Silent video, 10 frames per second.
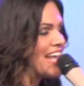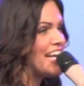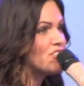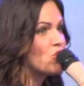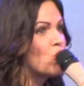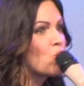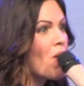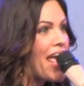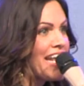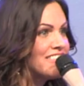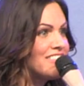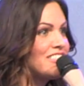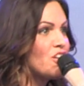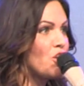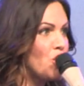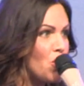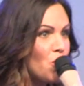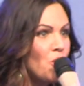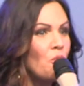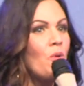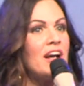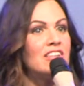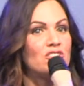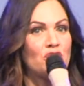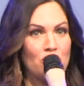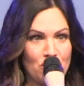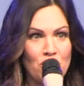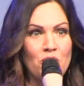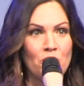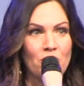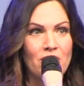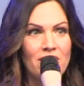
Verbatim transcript: has graced you to do.